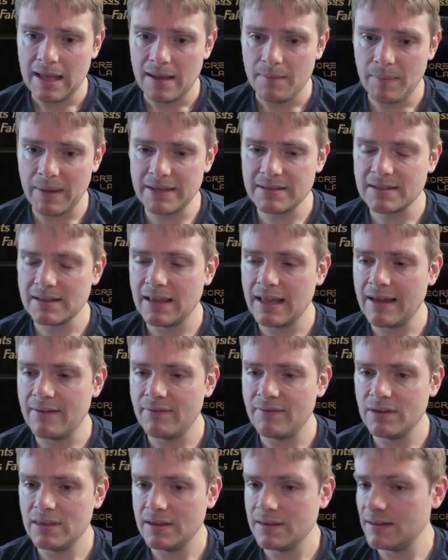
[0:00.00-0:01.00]
basically
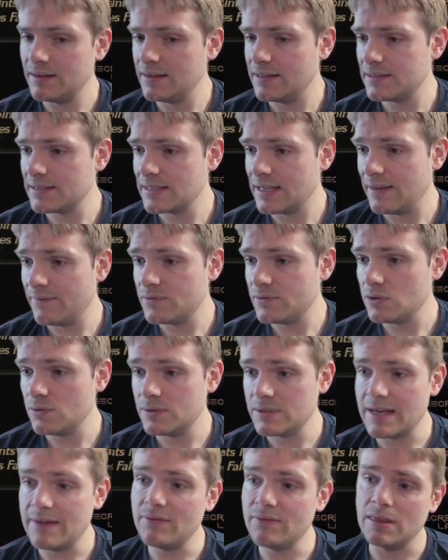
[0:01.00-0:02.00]
everything that this gives you
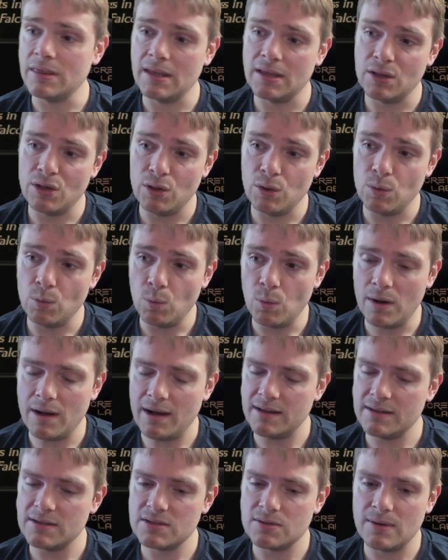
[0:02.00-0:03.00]
is everything that you
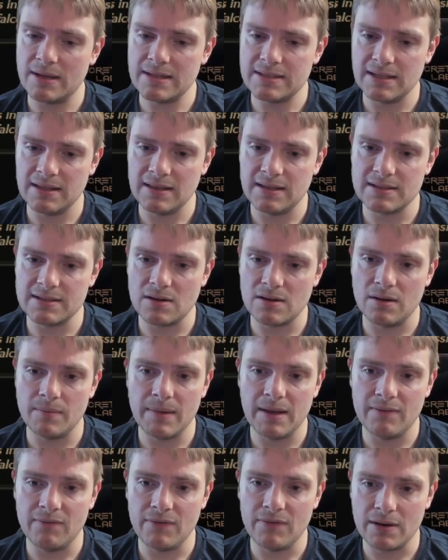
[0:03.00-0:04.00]
want. So I think this is going to
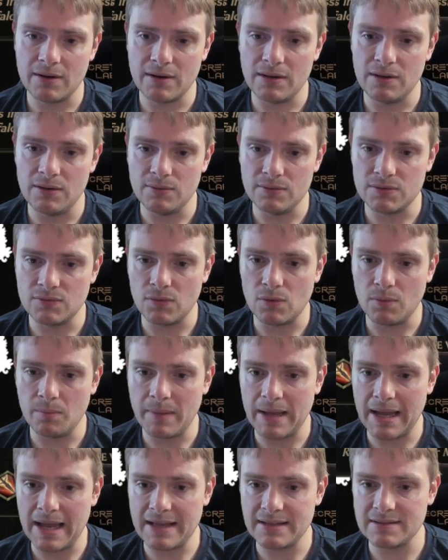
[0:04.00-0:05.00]
be a very useful
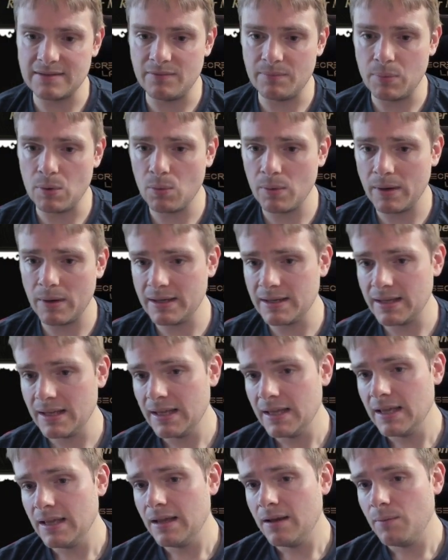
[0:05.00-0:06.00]
passive point.
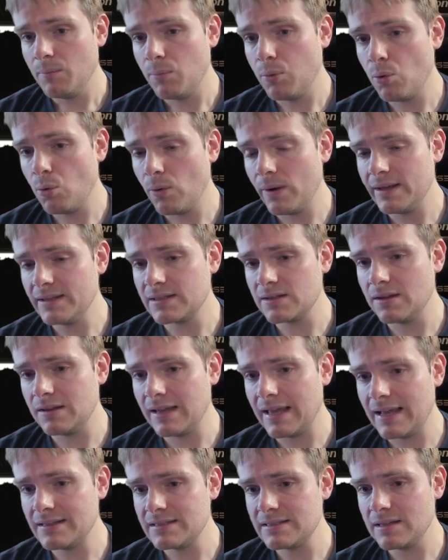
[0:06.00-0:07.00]
Poise,
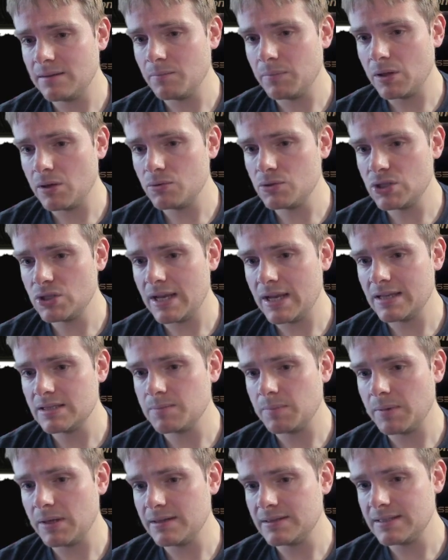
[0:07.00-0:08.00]
glancing blow chance
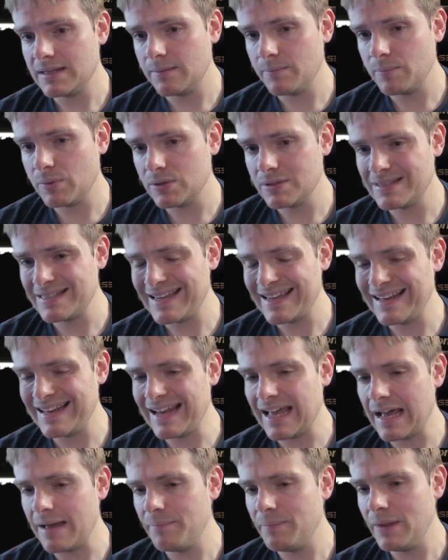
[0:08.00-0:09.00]
plus
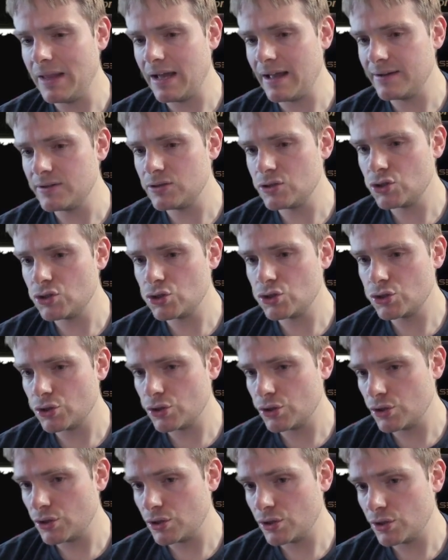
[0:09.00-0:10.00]
10%. I'm not
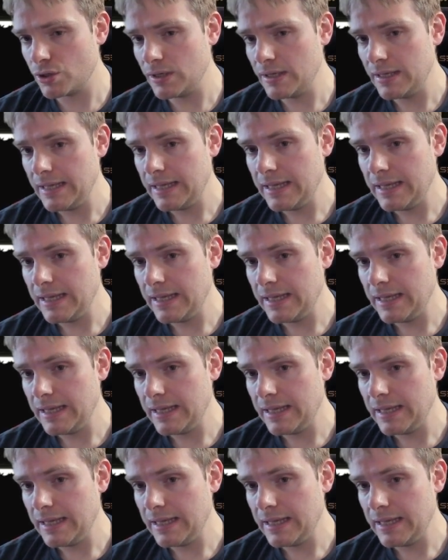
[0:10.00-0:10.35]
sure,